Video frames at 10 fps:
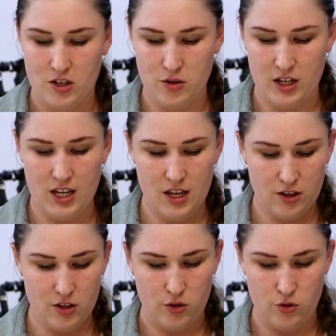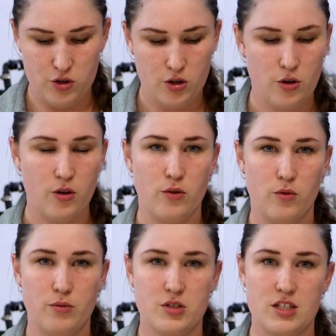you can either use
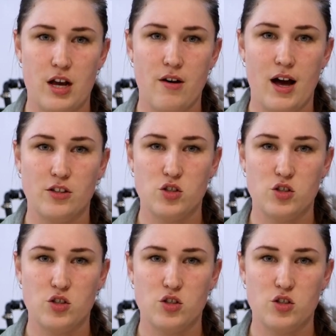sterile